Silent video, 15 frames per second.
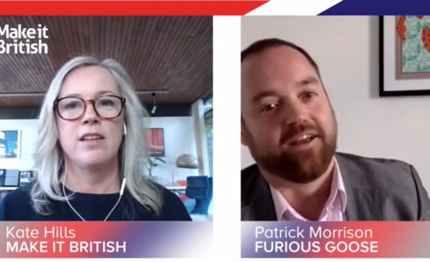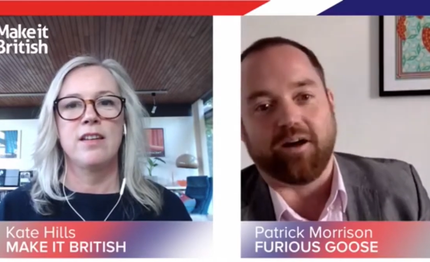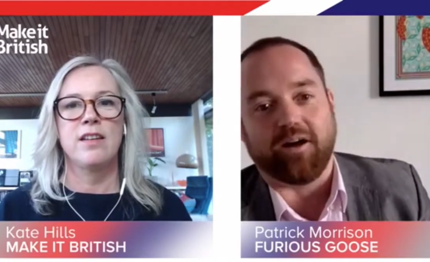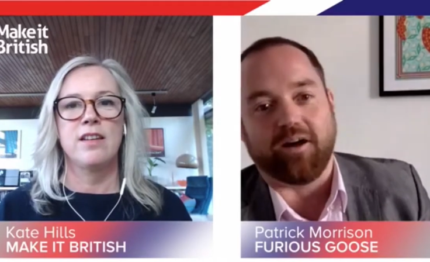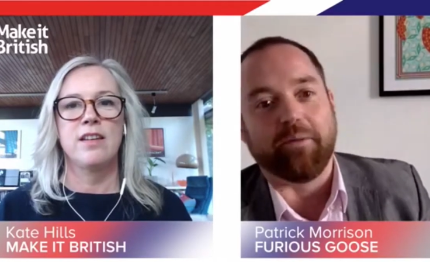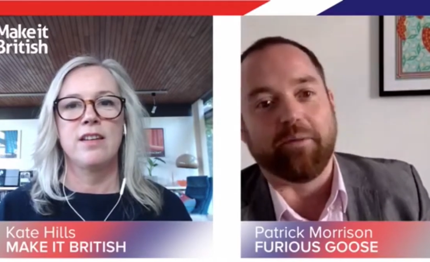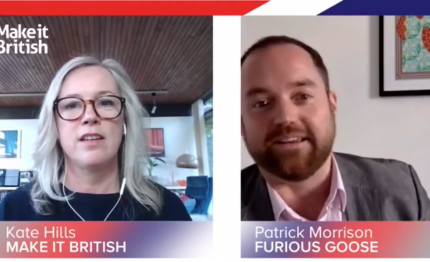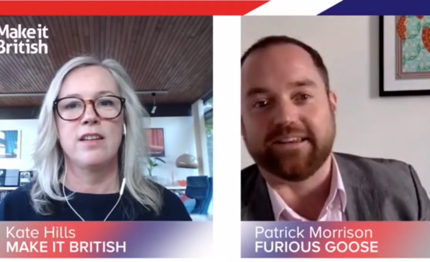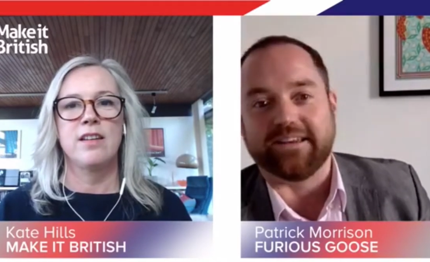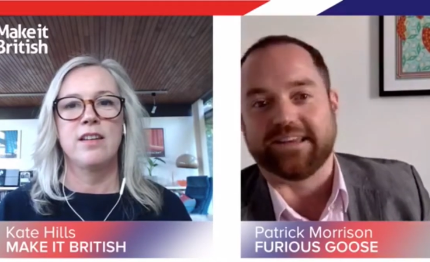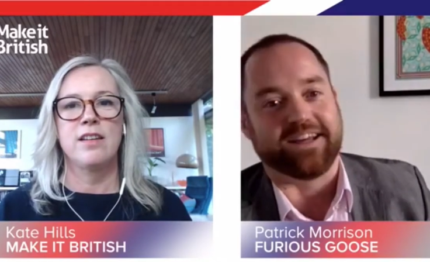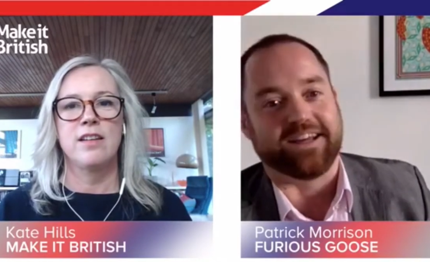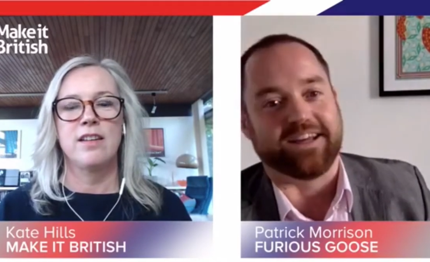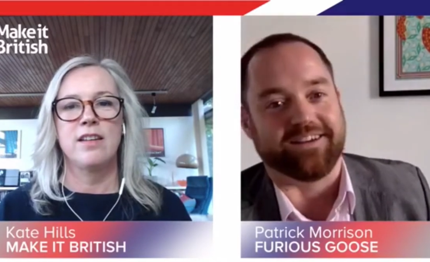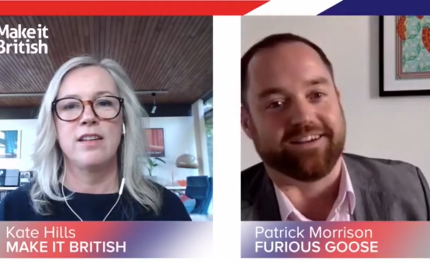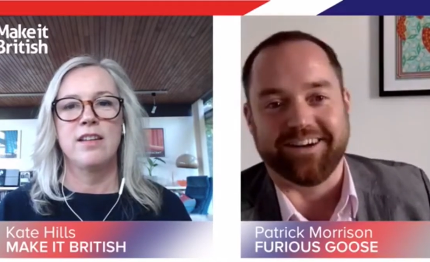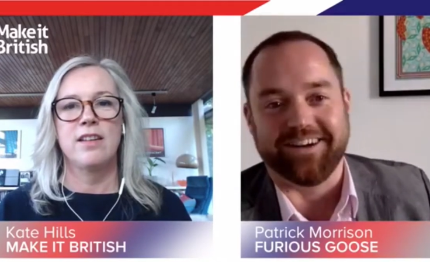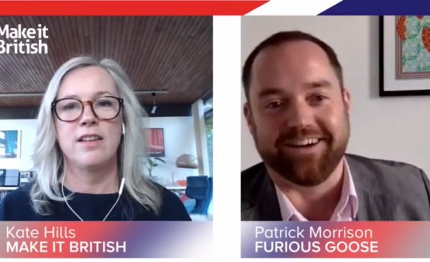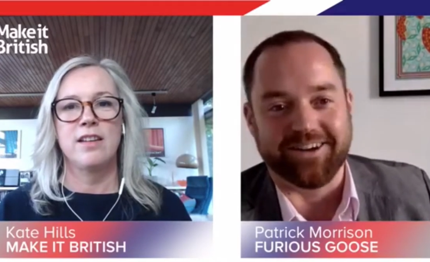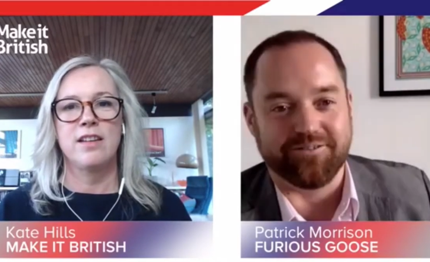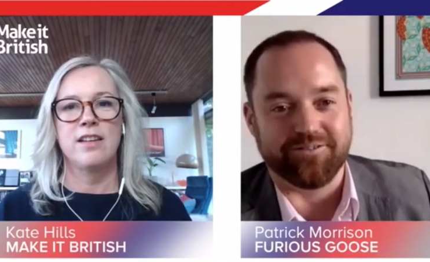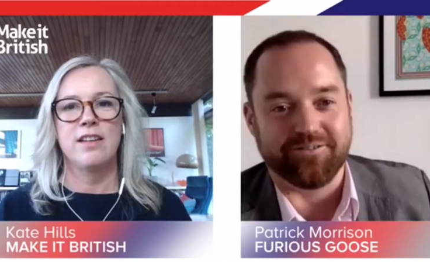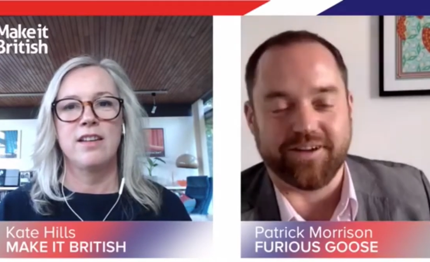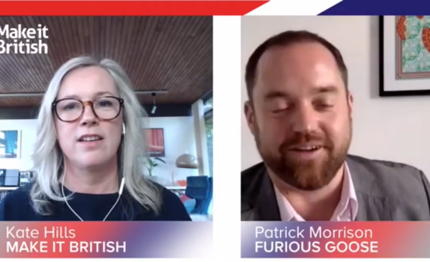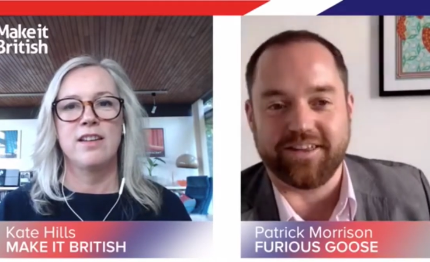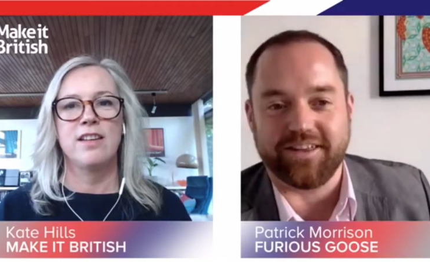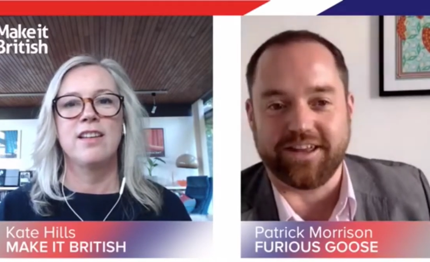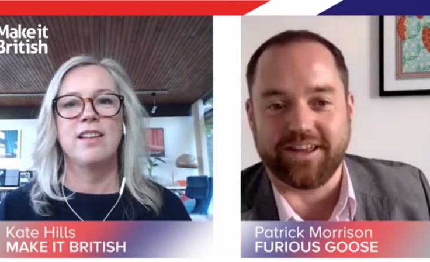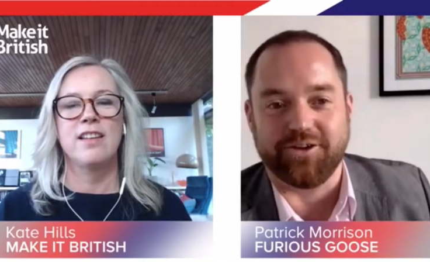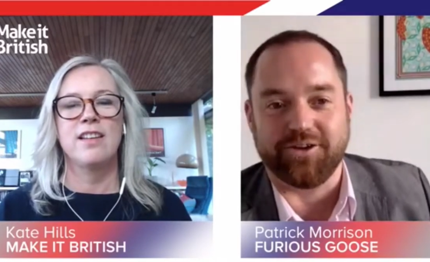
Speaker 1: amazing kind of i think you